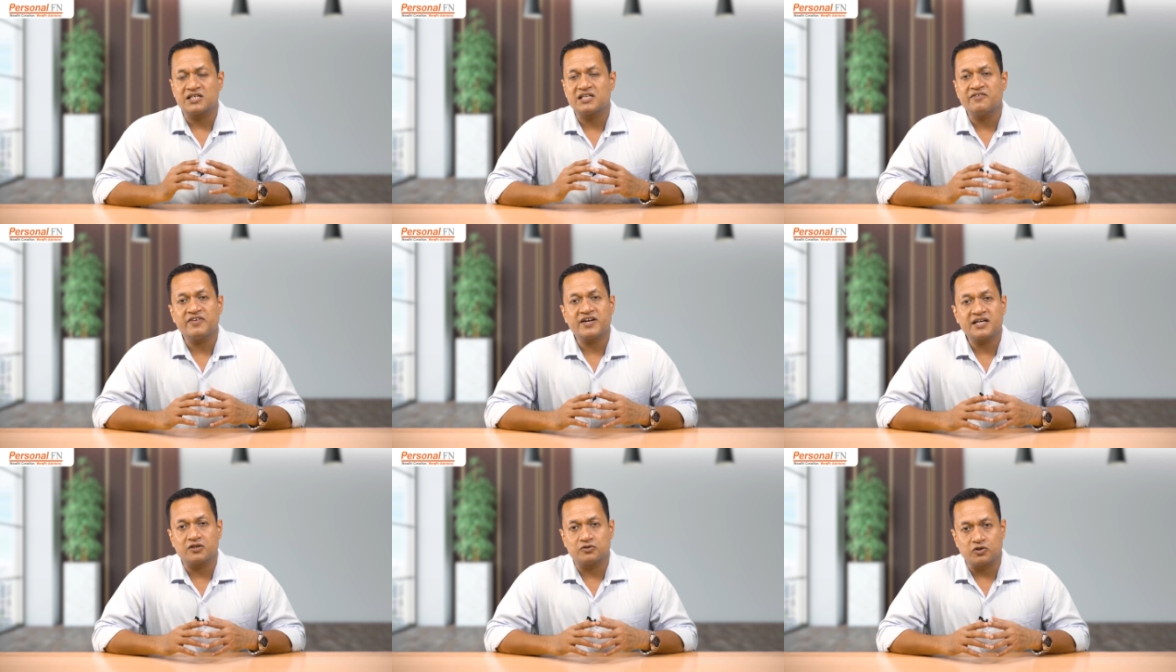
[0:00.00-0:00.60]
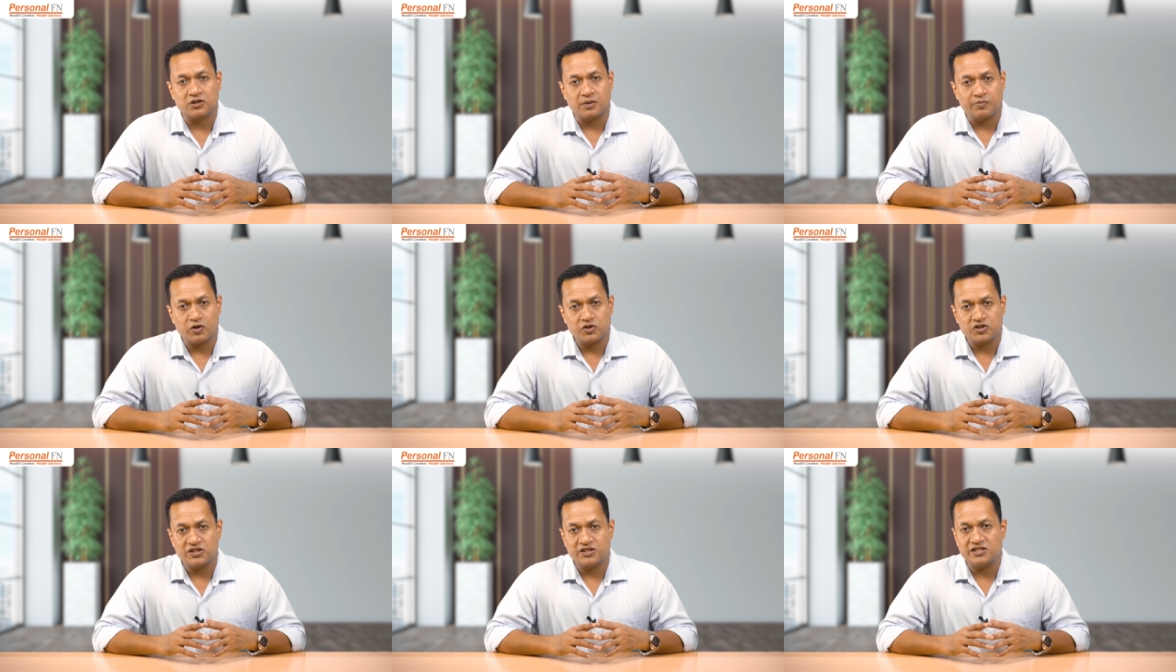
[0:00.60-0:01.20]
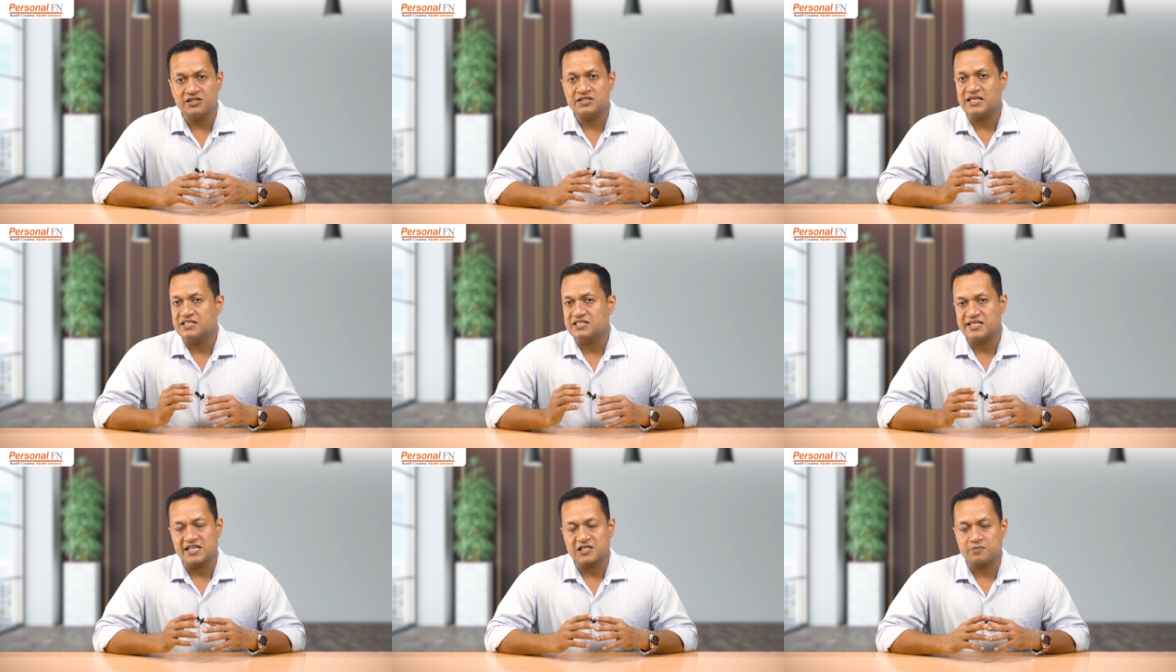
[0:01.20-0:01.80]
significant growth opportunities
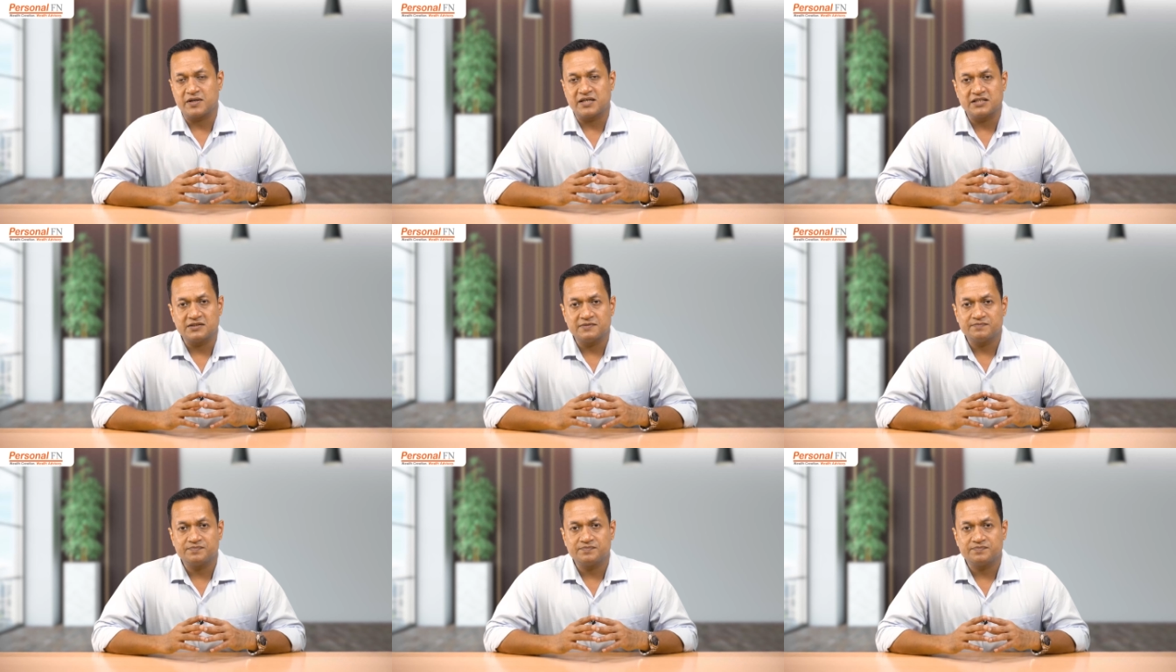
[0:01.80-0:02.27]
as they expand.